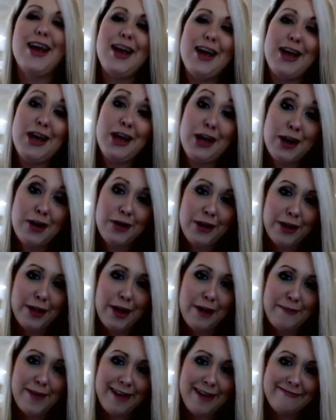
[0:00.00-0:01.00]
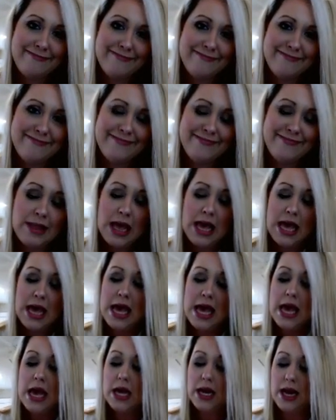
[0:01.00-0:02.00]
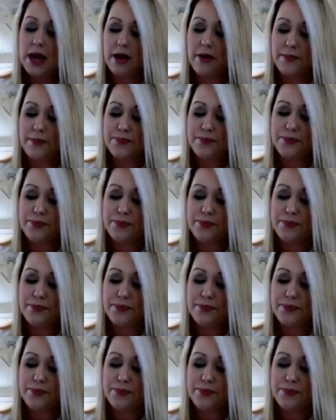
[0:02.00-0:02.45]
You know you love me. Now,